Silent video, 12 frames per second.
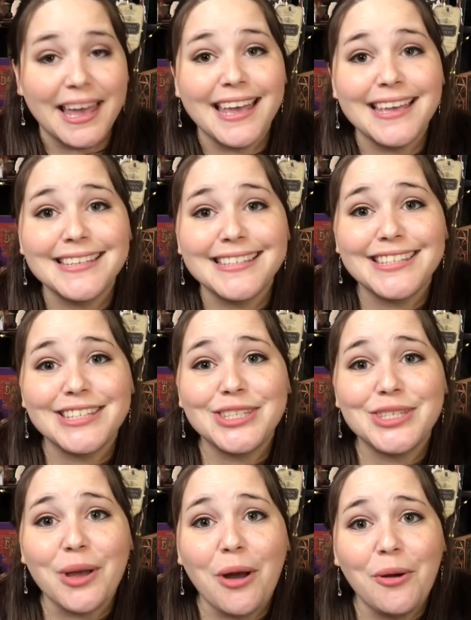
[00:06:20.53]
is
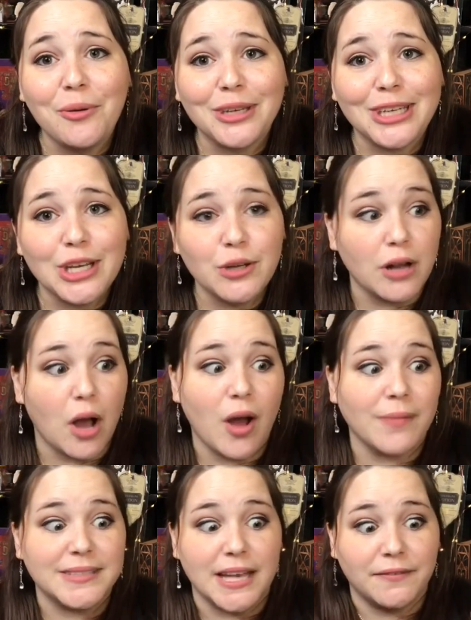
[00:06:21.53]
so cute. Oh,
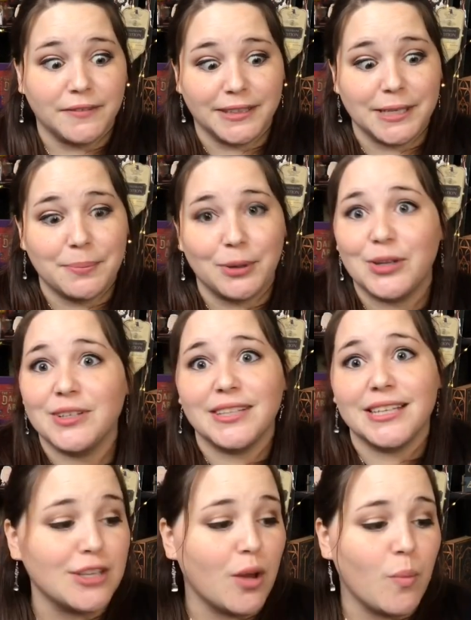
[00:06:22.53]
I'm definitely putting
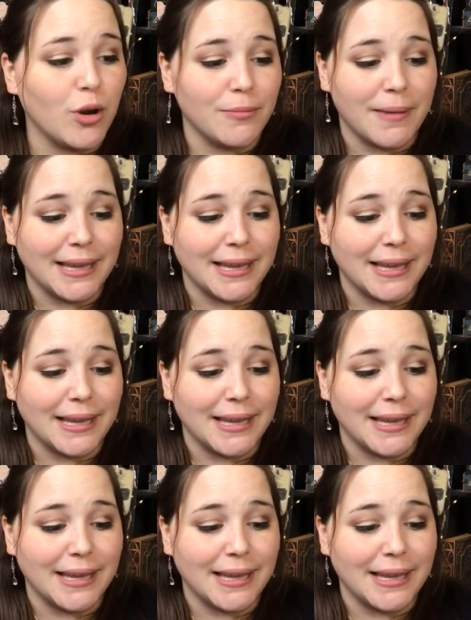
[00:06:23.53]
this on one of